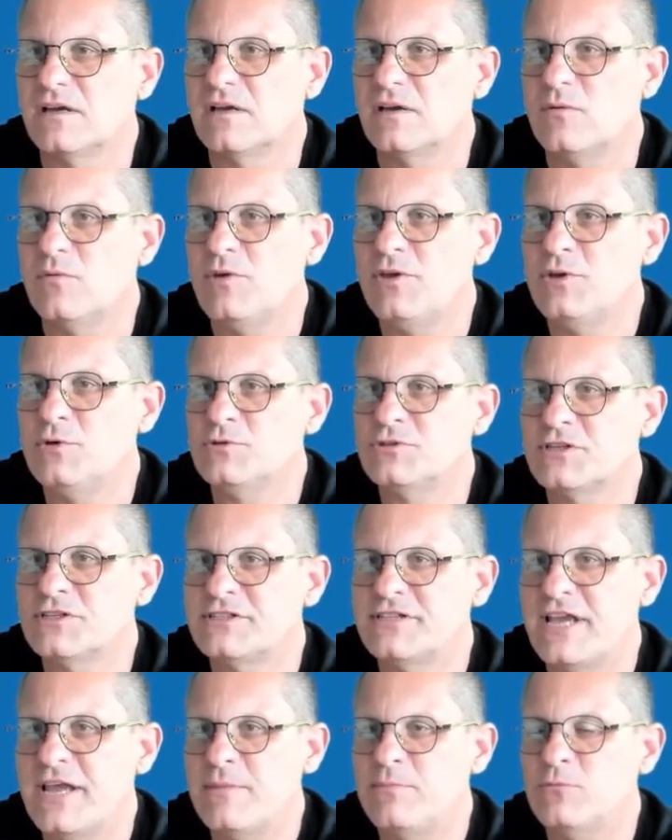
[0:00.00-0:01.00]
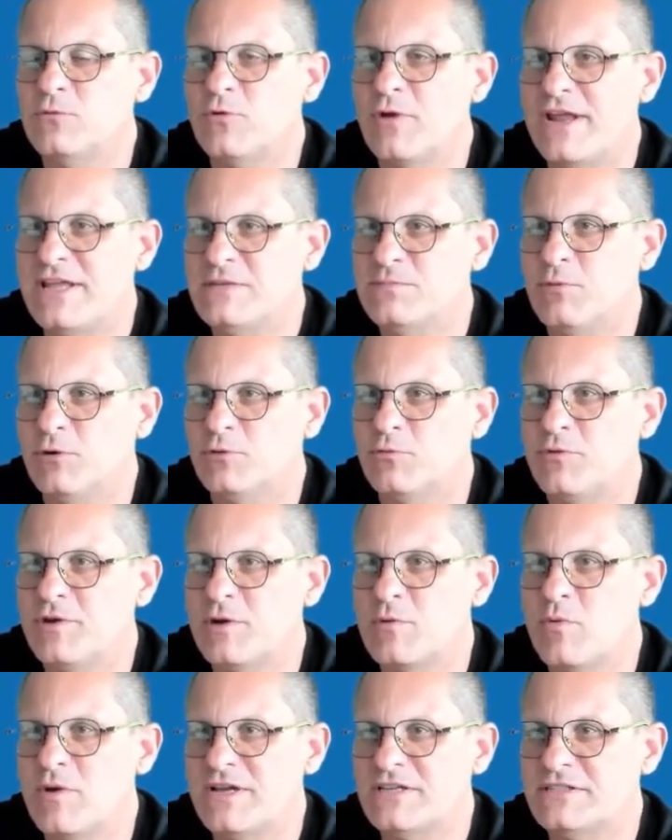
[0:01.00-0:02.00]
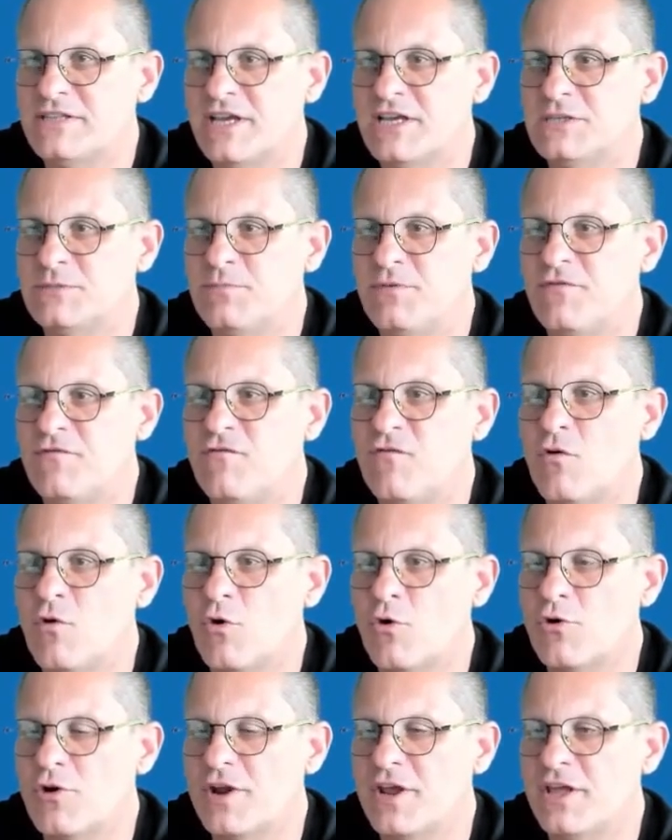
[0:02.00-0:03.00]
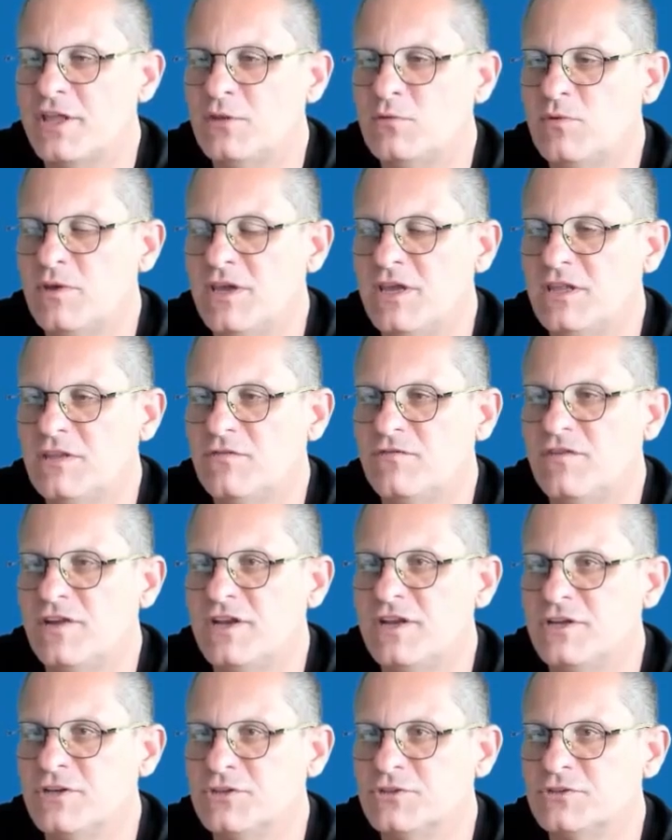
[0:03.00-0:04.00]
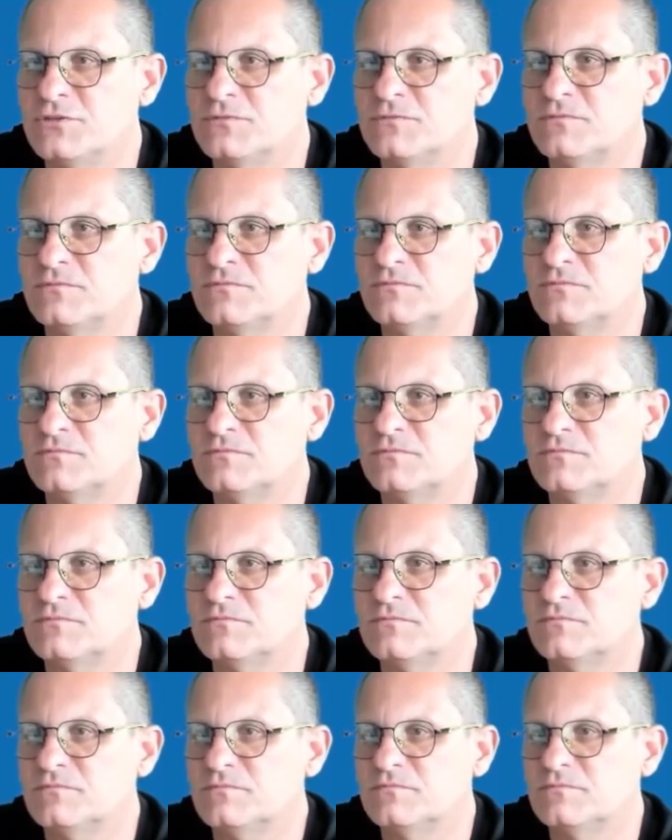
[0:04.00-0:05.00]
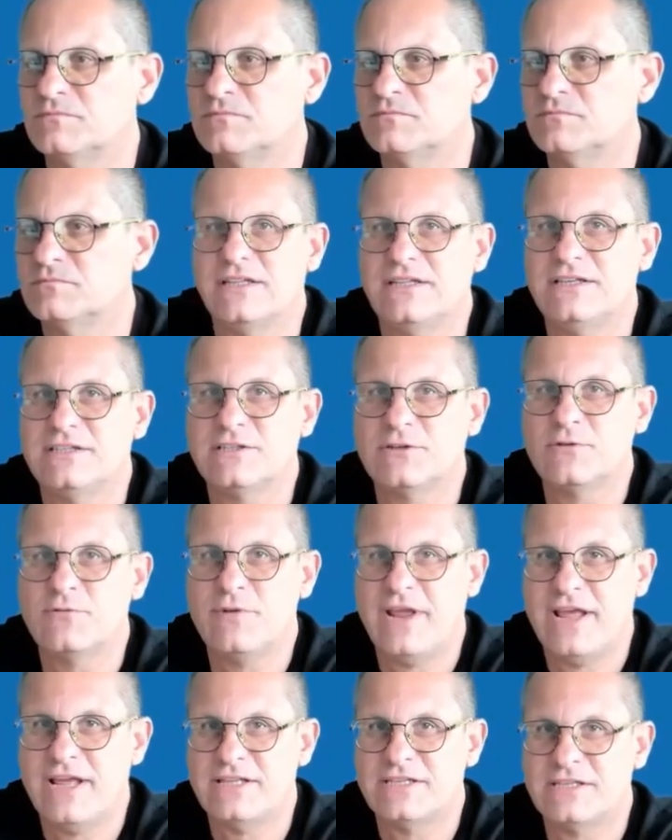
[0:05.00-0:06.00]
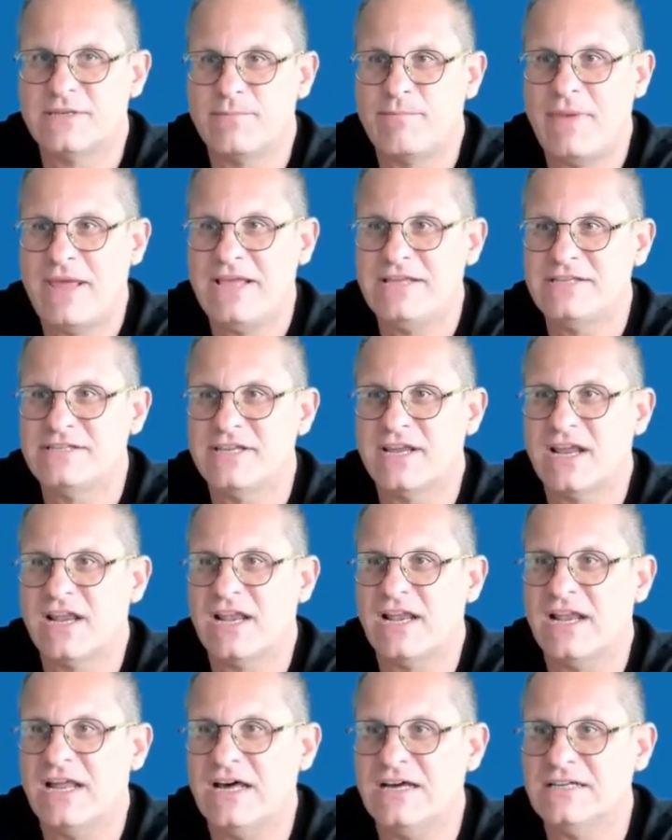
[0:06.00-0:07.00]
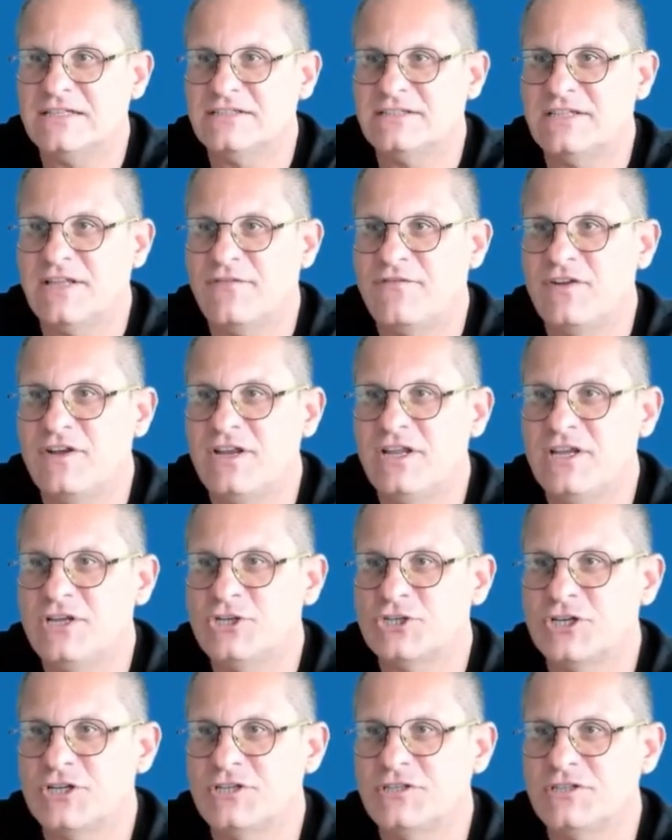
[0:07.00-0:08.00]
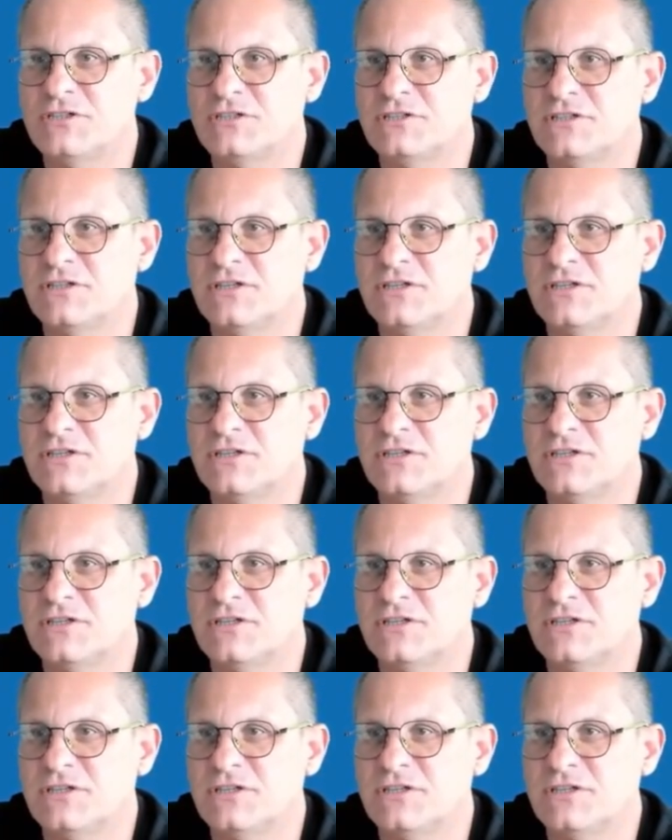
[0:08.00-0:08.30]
We use the same transport request as before and we hit Finish. This creates a basic class definition